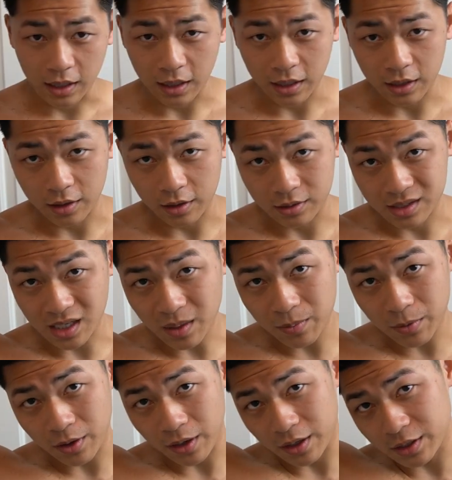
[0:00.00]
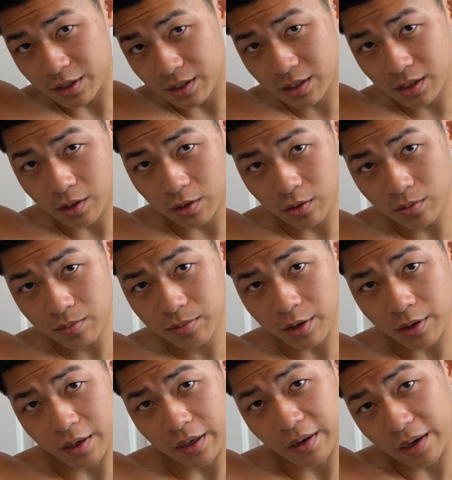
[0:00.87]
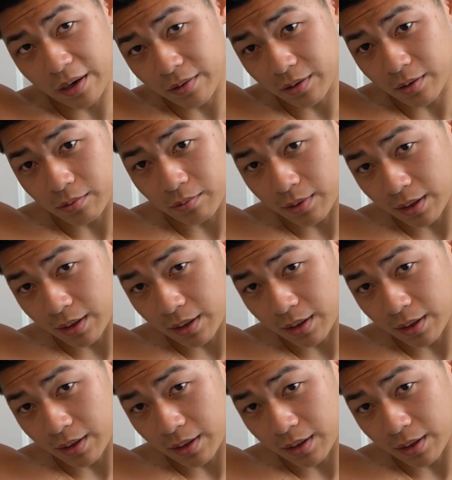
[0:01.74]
and then the top of your head, just comb your hair out the